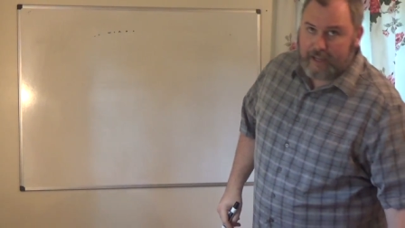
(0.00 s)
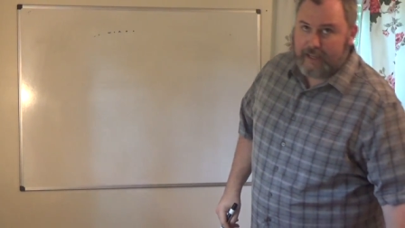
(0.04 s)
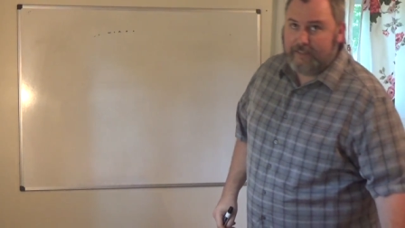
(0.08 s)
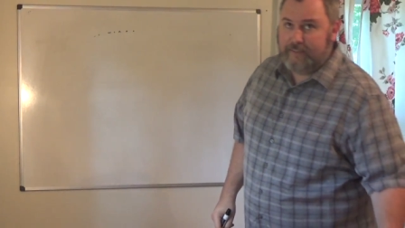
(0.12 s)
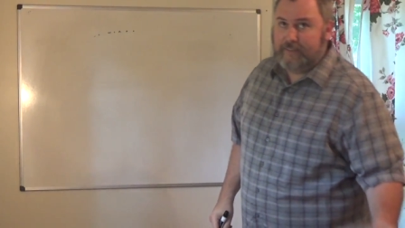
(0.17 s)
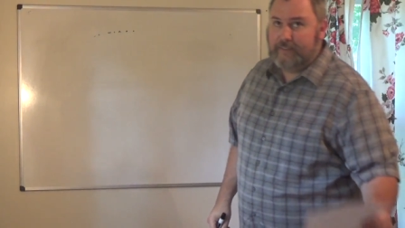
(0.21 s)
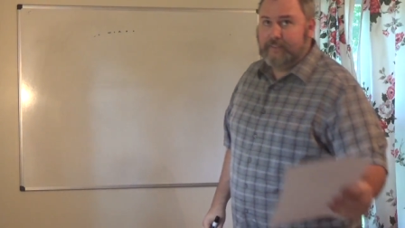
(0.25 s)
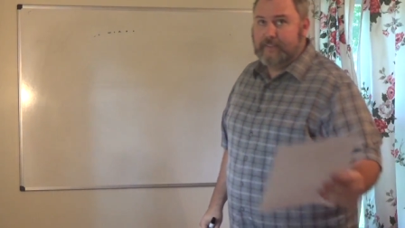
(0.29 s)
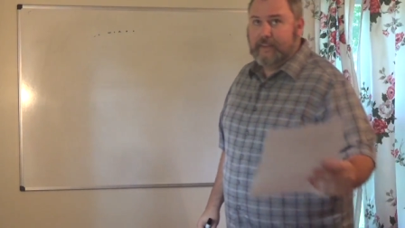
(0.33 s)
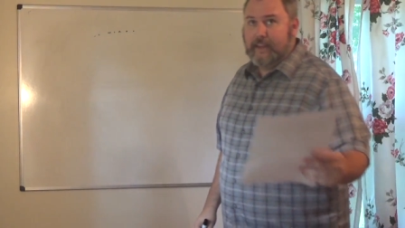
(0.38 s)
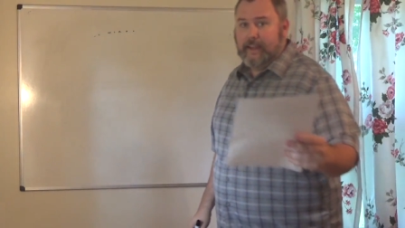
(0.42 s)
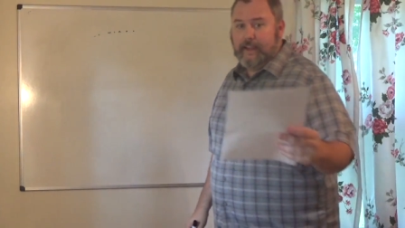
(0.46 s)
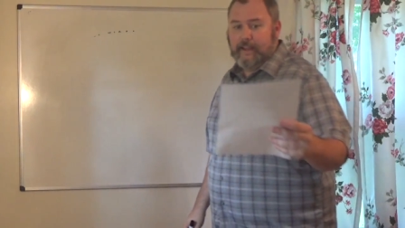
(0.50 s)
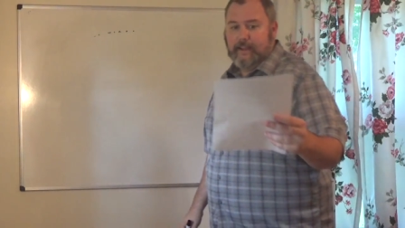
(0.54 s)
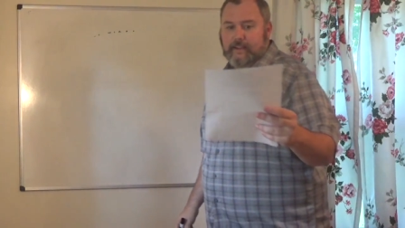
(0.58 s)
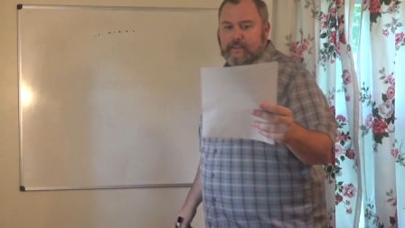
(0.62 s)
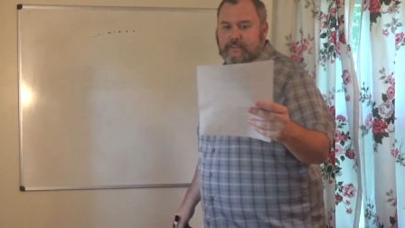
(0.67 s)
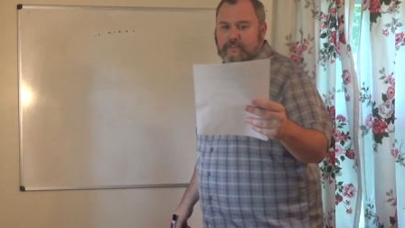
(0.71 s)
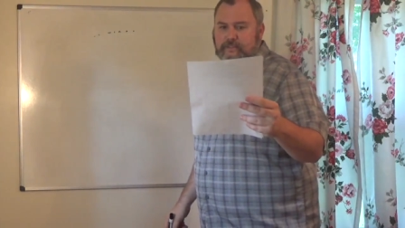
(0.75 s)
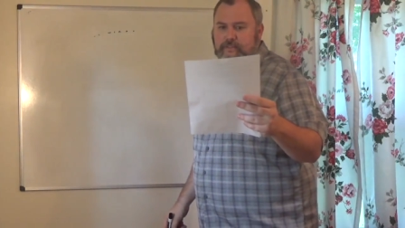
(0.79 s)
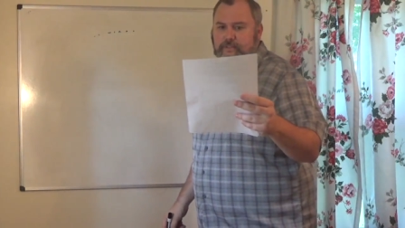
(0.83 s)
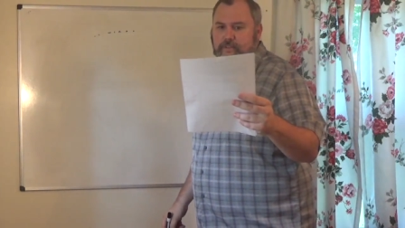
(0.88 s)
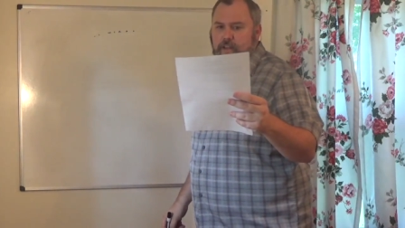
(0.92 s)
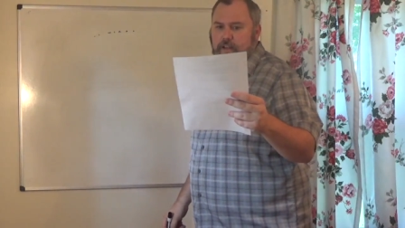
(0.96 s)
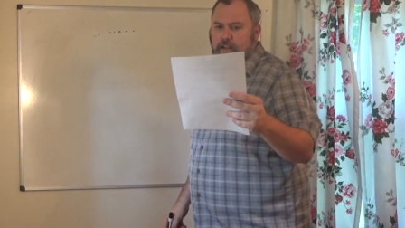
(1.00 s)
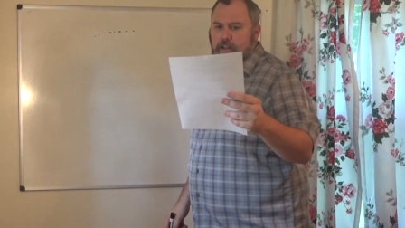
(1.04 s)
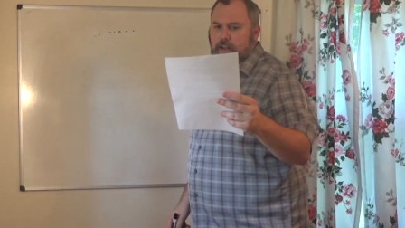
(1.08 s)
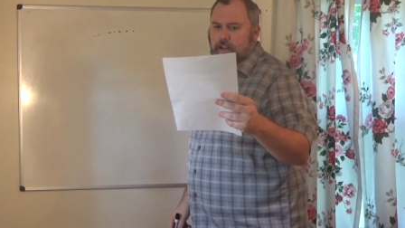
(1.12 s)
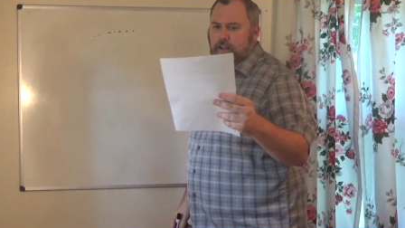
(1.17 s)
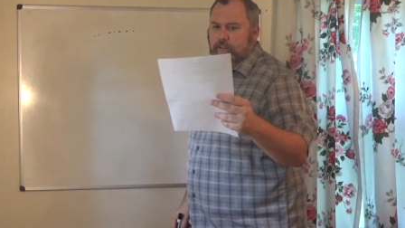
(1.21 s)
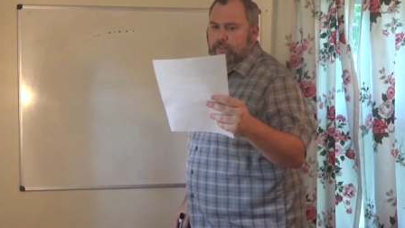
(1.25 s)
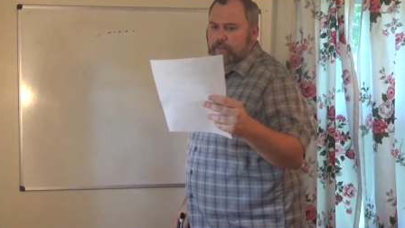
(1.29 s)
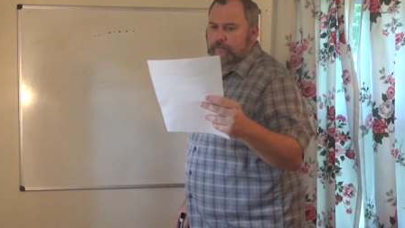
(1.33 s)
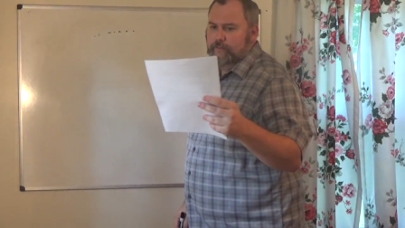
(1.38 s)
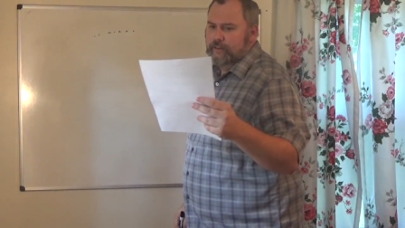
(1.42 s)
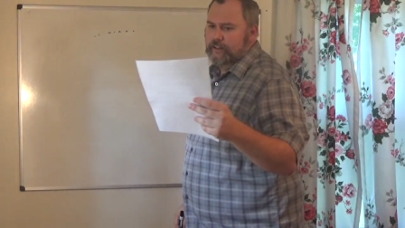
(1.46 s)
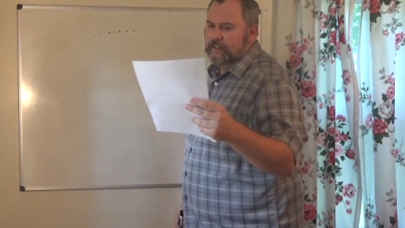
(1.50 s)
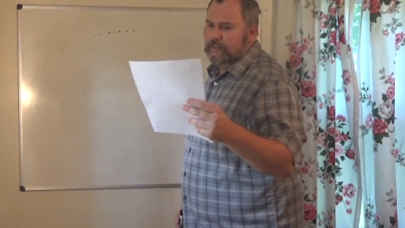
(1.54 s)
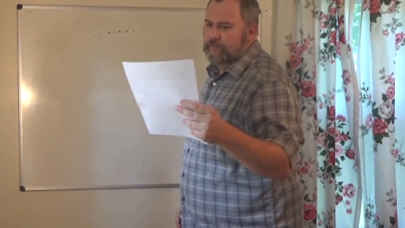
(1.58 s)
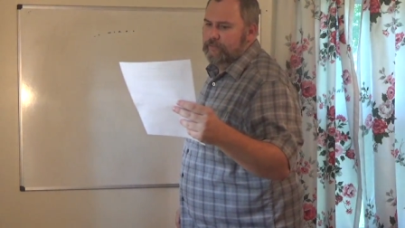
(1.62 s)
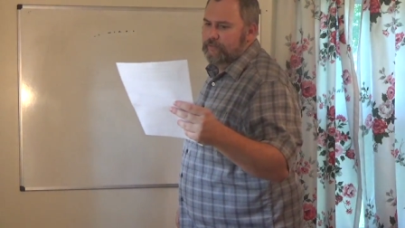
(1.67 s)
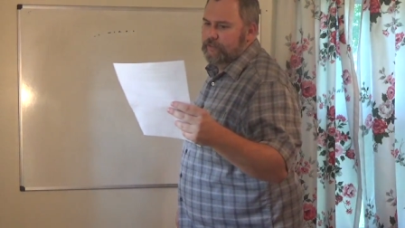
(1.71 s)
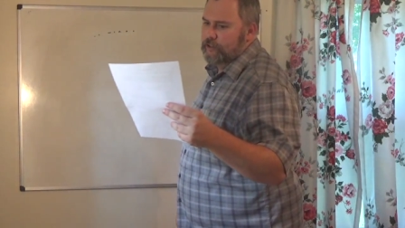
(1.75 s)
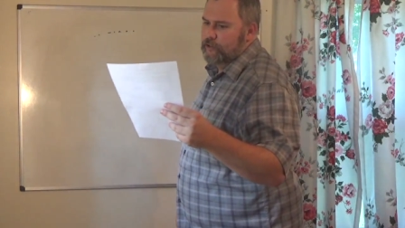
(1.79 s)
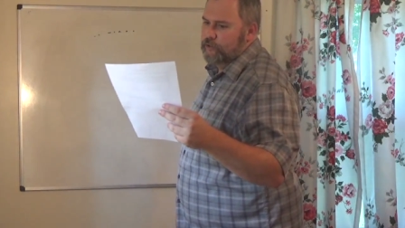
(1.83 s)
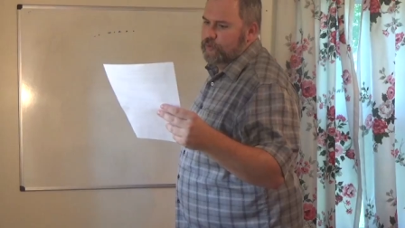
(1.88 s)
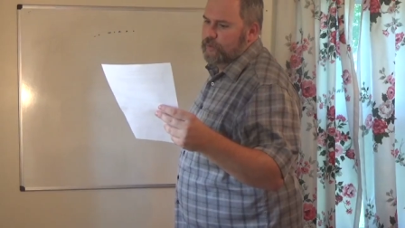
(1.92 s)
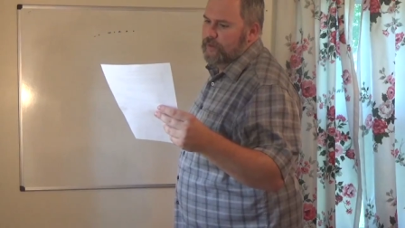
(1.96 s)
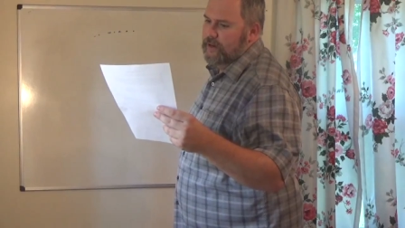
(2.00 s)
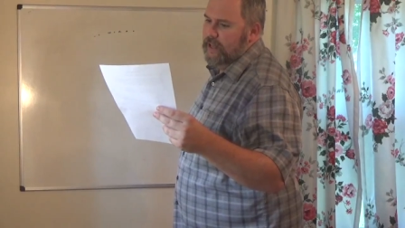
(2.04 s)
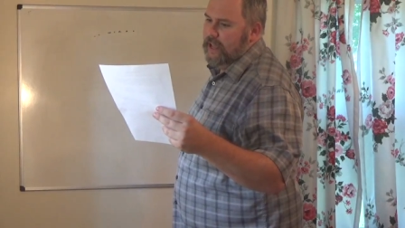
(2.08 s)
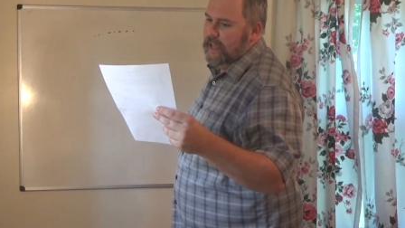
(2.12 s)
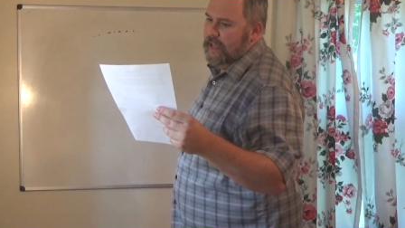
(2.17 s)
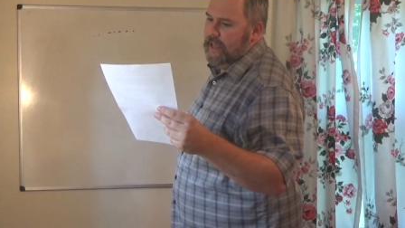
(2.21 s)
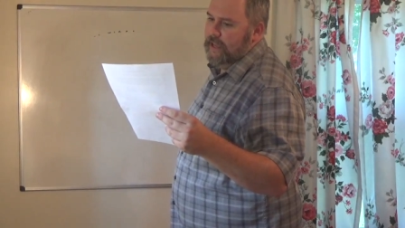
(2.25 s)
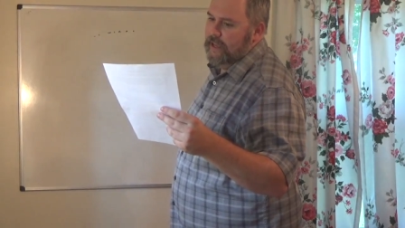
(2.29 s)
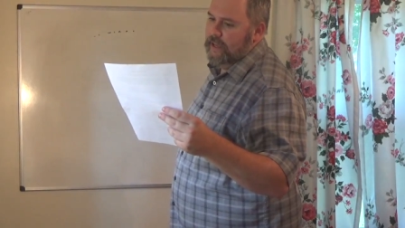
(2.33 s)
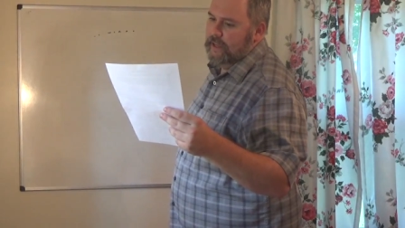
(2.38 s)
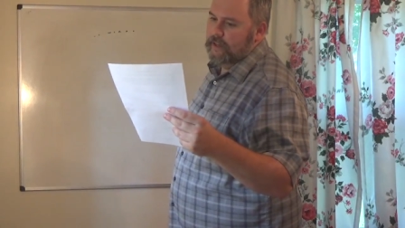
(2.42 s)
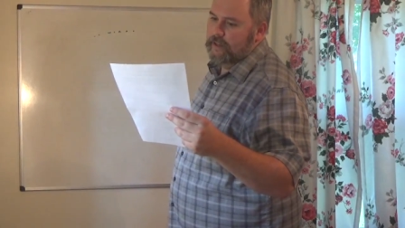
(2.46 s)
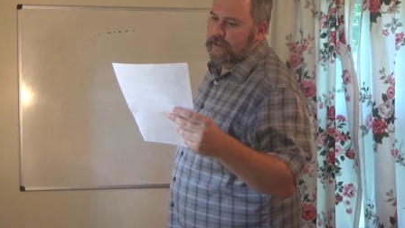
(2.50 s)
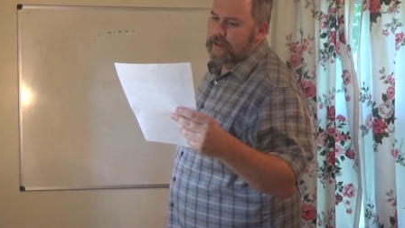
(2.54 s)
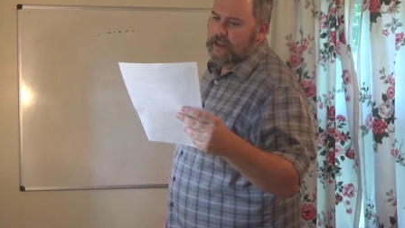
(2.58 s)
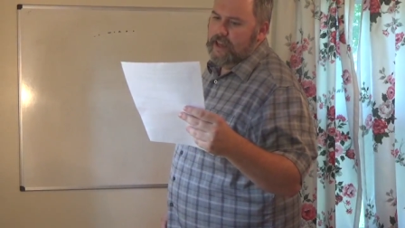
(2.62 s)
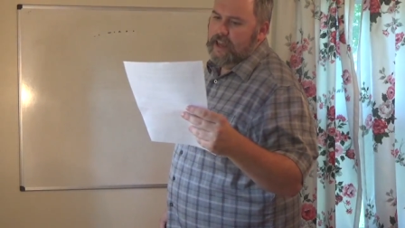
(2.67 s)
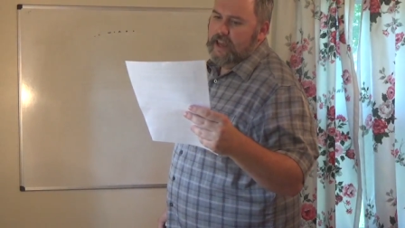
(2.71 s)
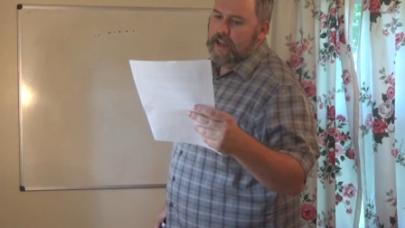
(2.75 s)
It says, the very first one, A,